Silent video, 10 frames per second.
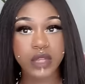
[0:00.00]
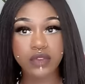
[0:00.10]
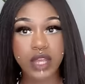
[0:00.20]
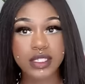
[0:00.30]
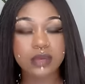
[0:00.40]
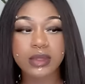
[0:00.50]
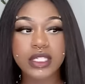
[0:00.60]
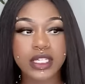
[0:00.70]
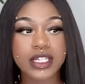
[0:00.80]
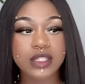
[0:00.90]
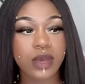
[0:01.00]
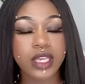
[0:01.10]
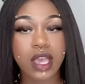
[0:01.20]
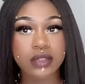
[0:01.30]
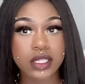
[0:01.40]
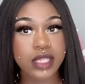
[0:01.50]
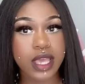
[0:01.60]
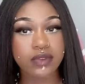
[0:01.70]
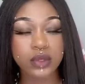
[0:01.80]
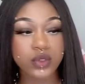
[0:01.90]
if y'all see me looking this way, y'all, it's because I
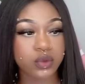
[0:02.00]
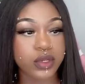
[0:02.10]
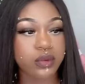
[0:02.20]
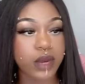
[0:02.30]
have a little screen